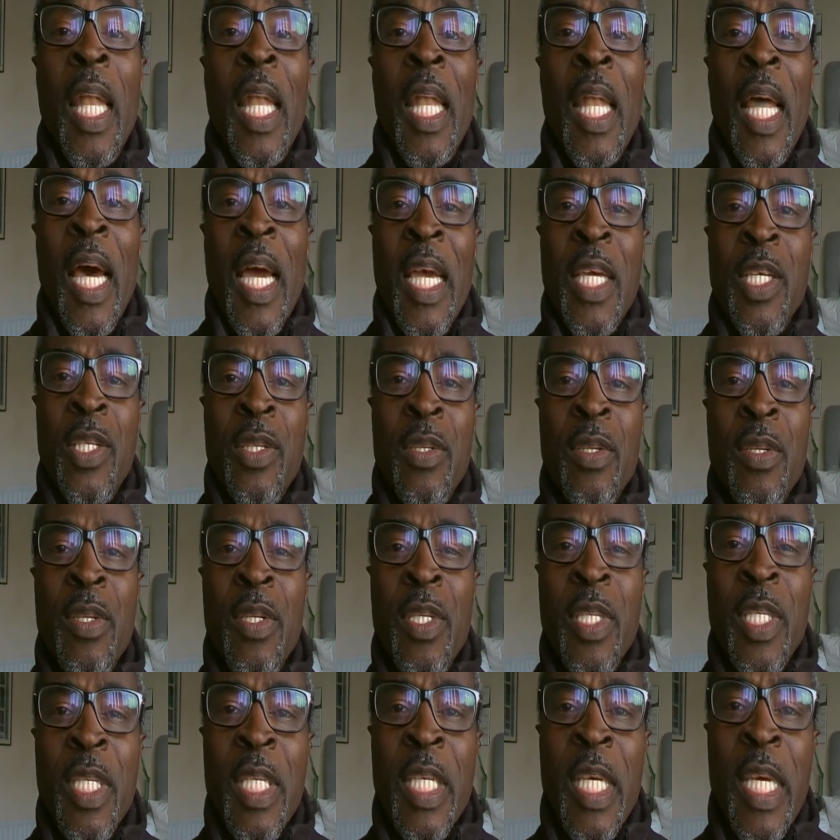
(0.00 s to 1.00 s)

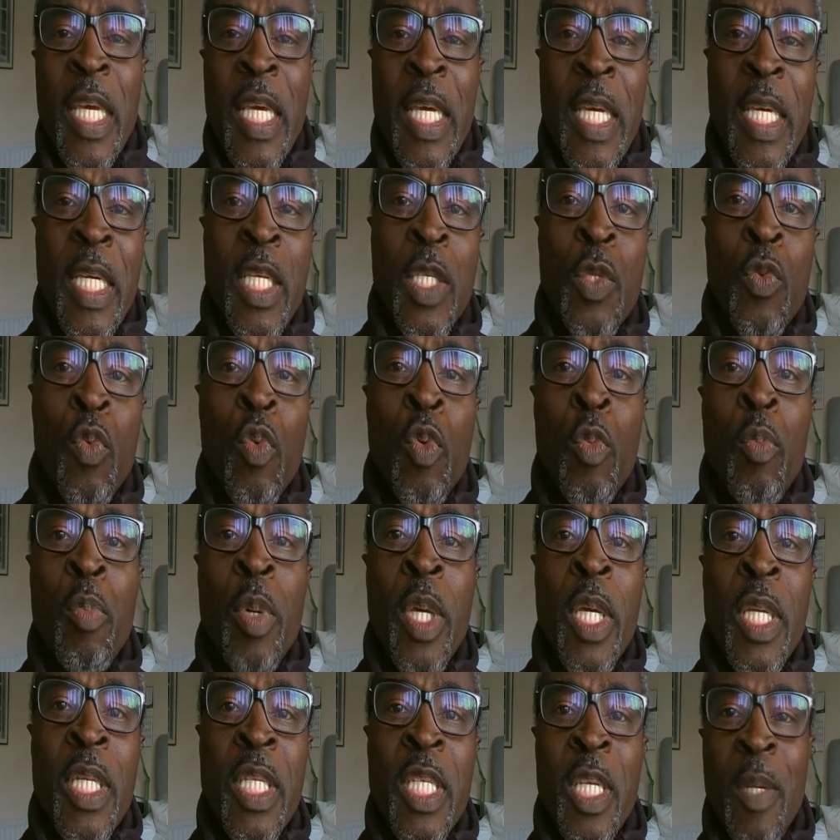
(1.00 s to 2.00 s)
Licensees would
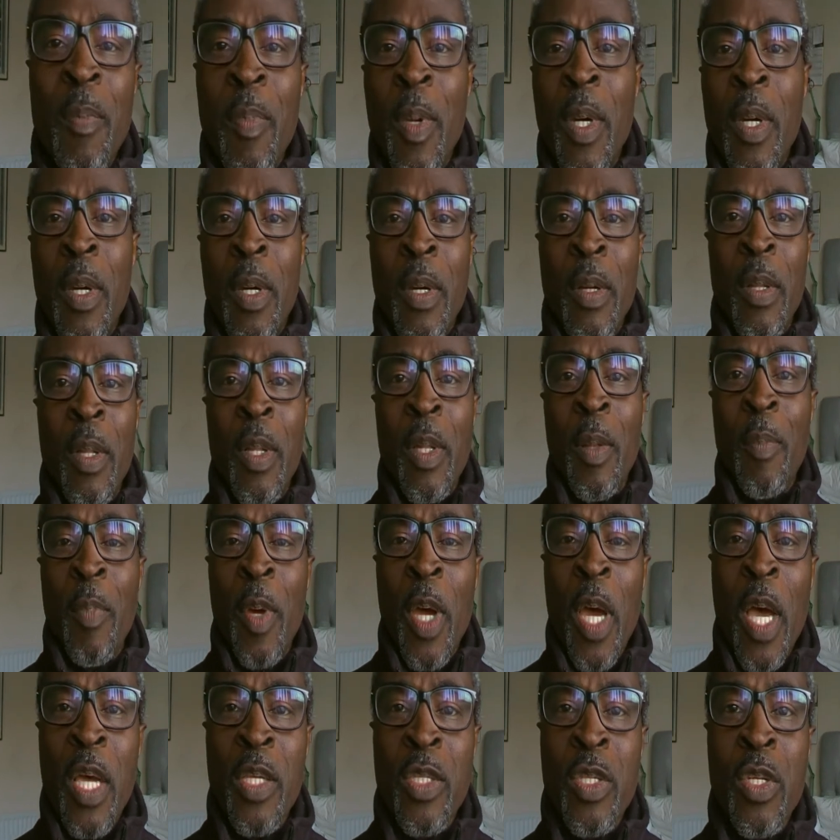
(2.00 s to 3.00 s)
be typical
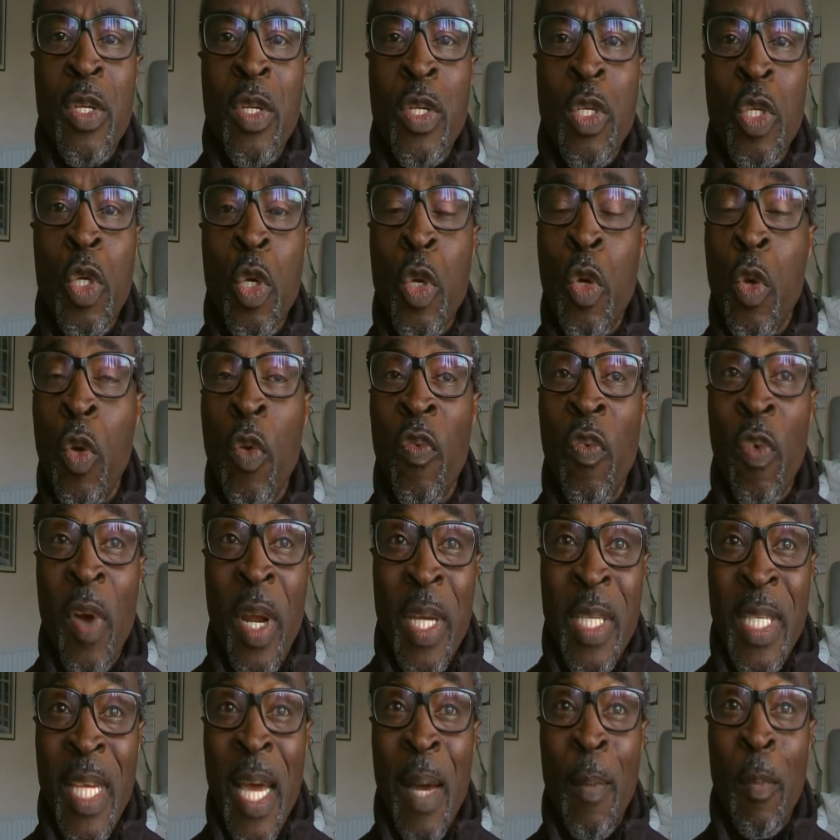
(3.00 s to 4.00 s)
persons who,
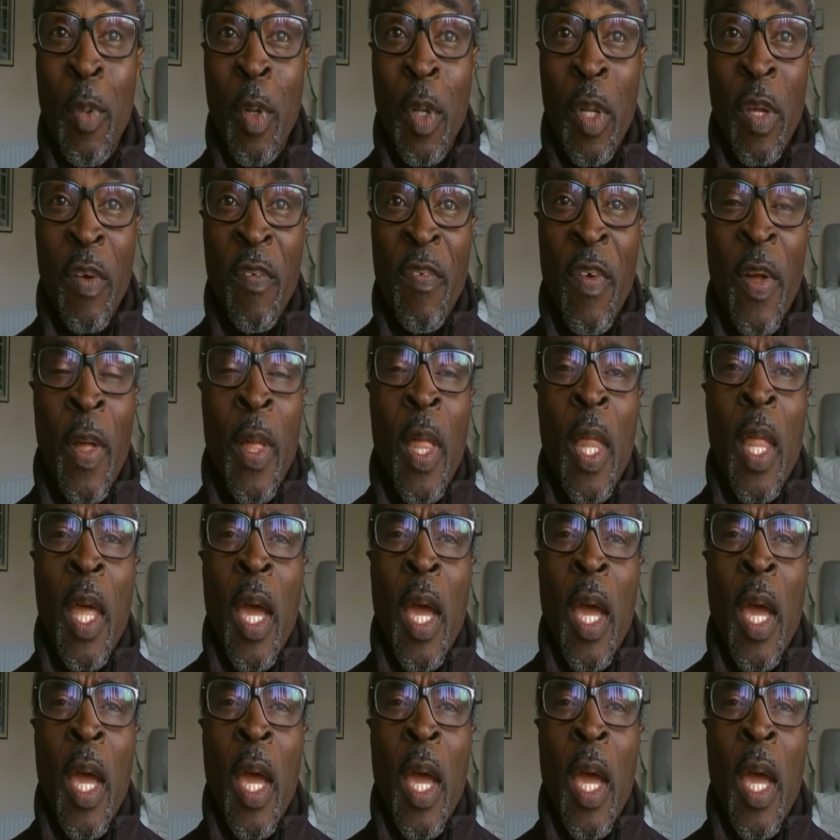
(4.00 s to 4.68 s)
for example, have